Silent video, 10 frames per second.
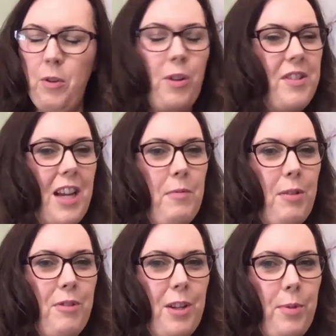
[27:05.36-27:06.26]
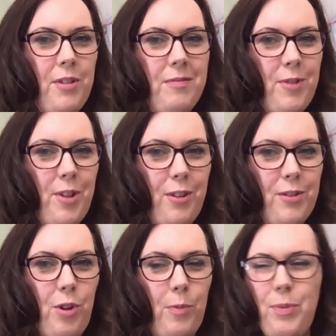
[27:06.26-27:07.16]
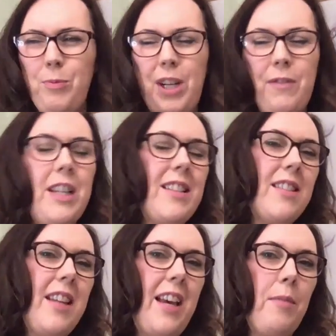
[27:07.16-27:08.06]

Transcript: odd time I read about Donald Trump and whatever he said,